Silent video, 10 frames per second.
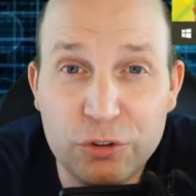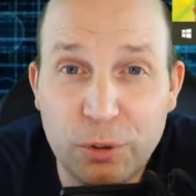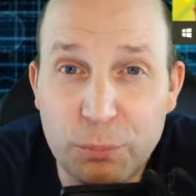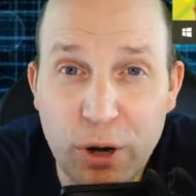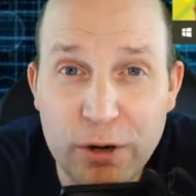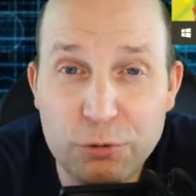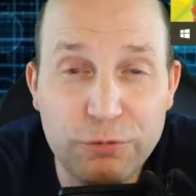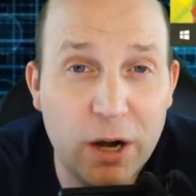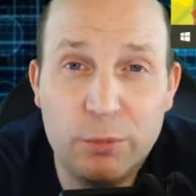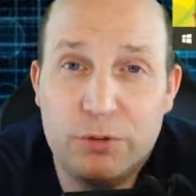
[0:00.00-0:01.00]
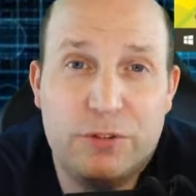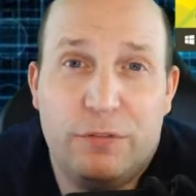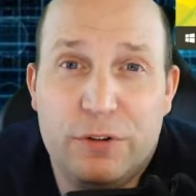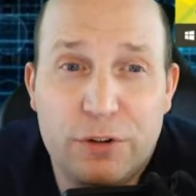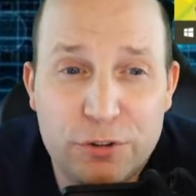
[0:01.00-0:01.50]
a brand new virus
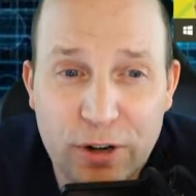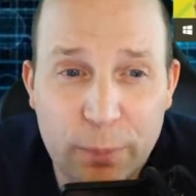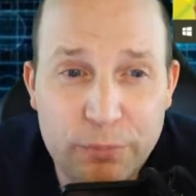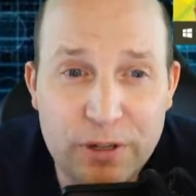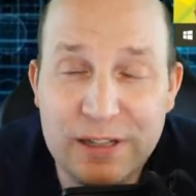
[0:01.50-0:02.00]
definition update